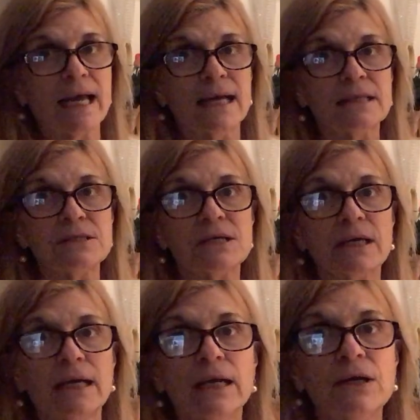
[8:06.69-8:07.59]
And
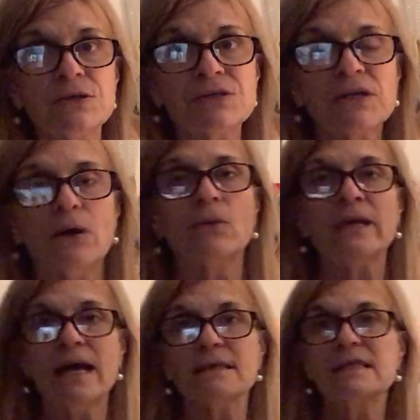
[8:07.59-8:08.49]
so,
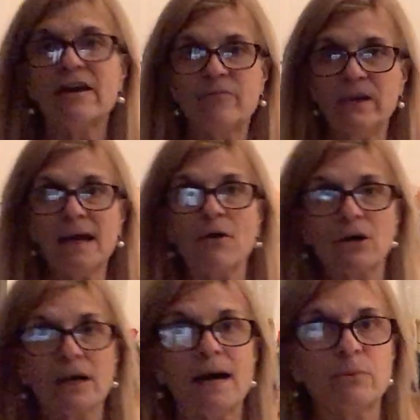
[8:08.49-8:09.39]
yes, I've been out a
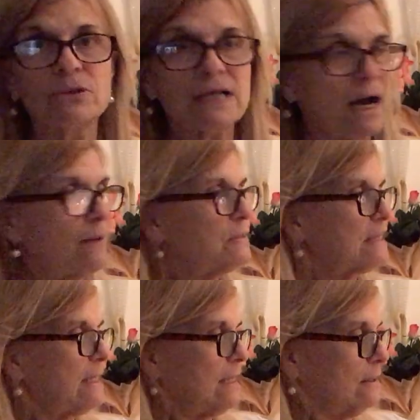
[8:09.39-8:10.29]
couple times
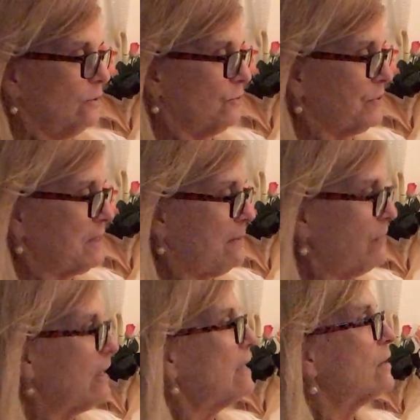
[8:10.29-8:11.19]
getting a little
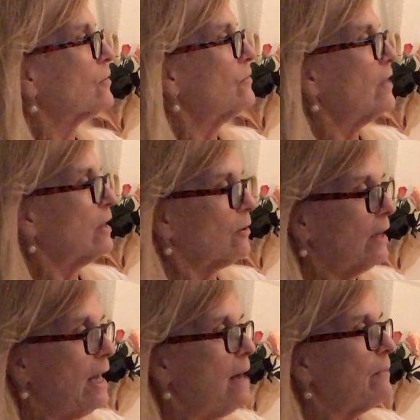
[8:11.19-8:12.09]
something here and there,
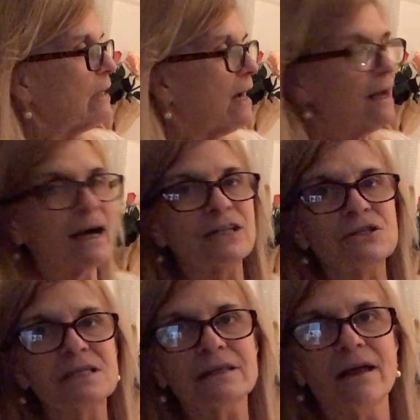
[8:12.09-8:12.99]
but I
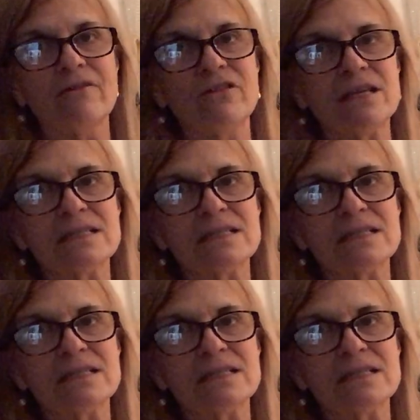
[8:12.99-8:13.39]
just love these.